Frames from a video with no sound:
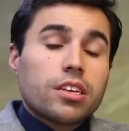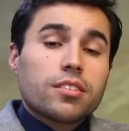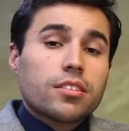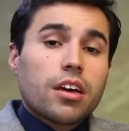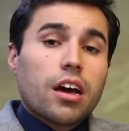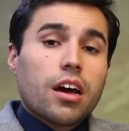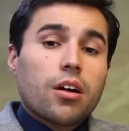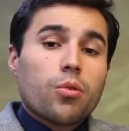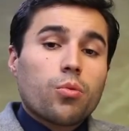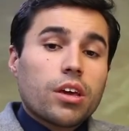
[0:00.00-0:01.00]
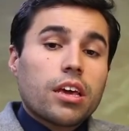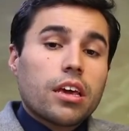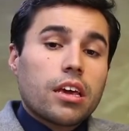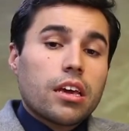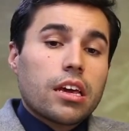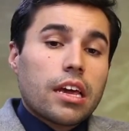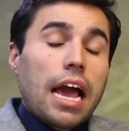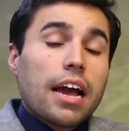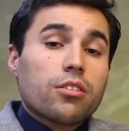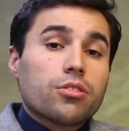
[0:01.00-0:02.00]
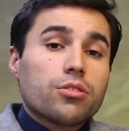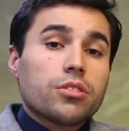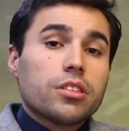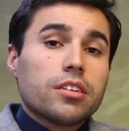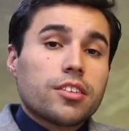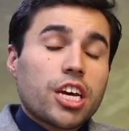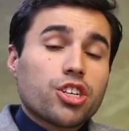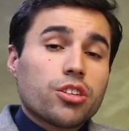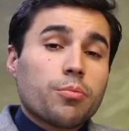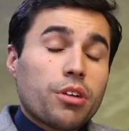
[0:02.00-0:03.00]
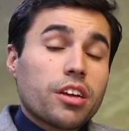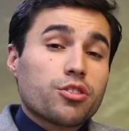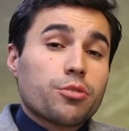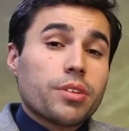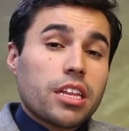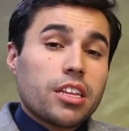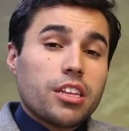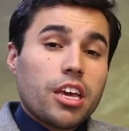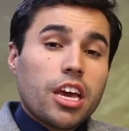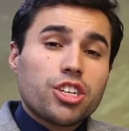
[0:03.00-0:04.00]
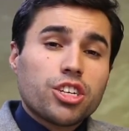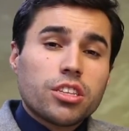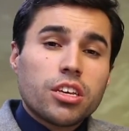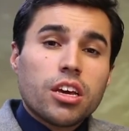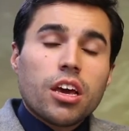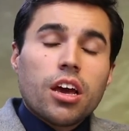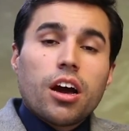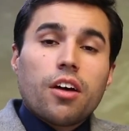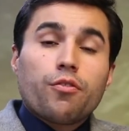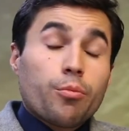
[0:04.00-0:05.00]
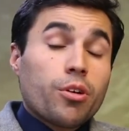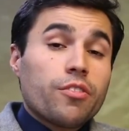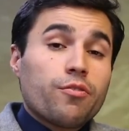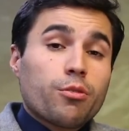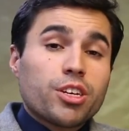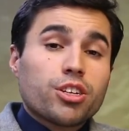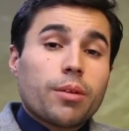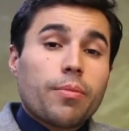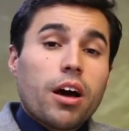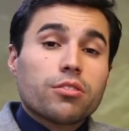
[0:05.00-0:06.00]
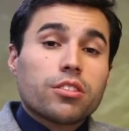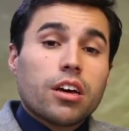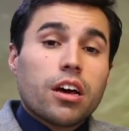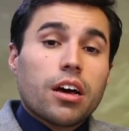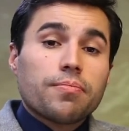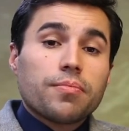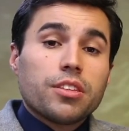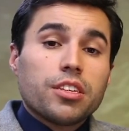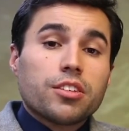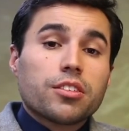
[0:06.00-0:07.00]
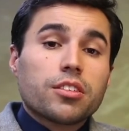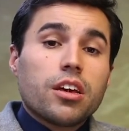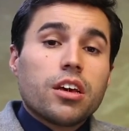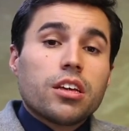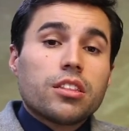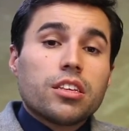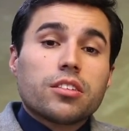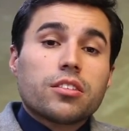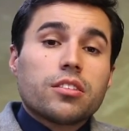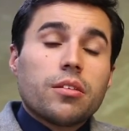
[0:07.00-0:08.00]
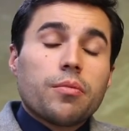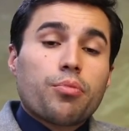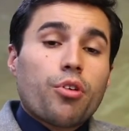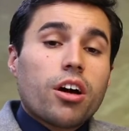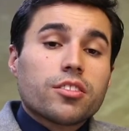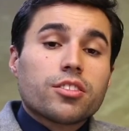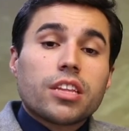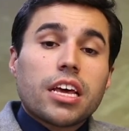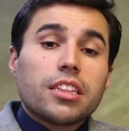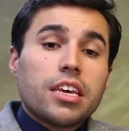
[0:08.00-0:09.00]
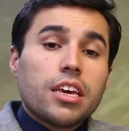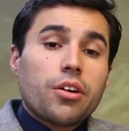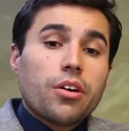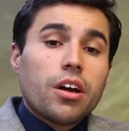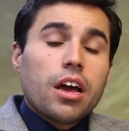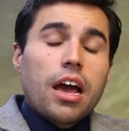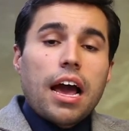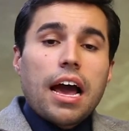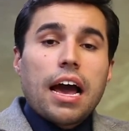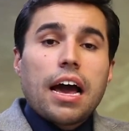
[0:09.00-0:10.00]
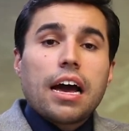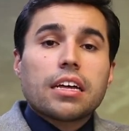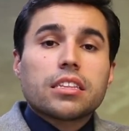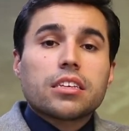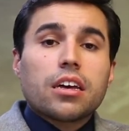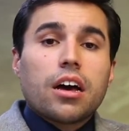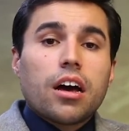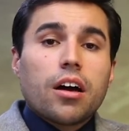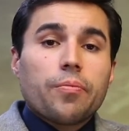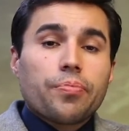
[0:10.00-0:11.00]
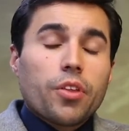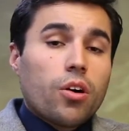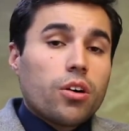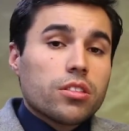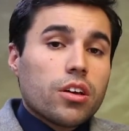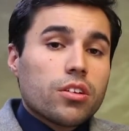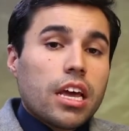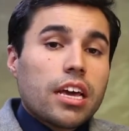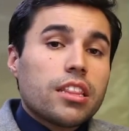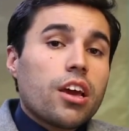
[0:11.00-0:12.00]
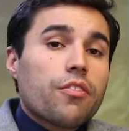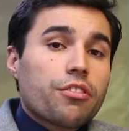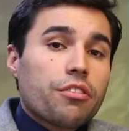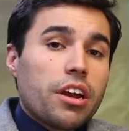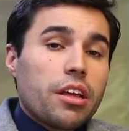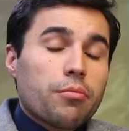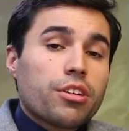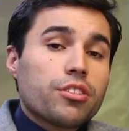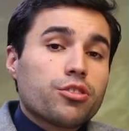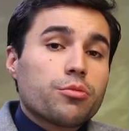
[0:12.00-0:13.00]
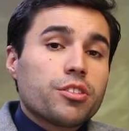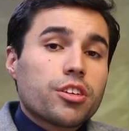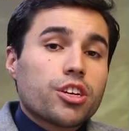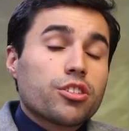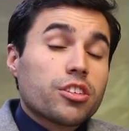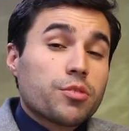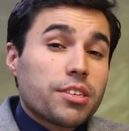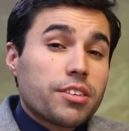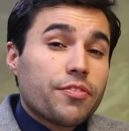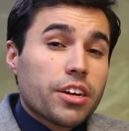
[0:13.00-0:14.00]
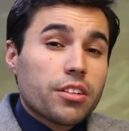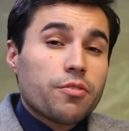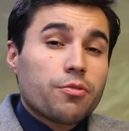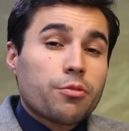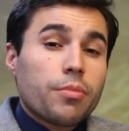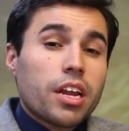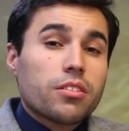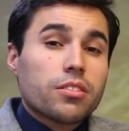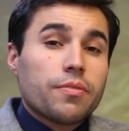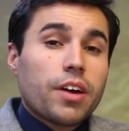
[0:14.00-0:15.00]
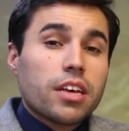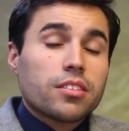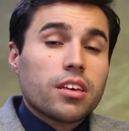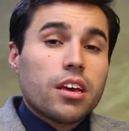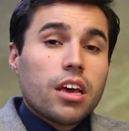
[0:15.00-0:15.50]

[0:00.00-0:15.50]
this, we can conclude this session on brainstorming and ideation. For more information about this process on IDEO and on the idea of creating brainstorming sessions specifically for medical device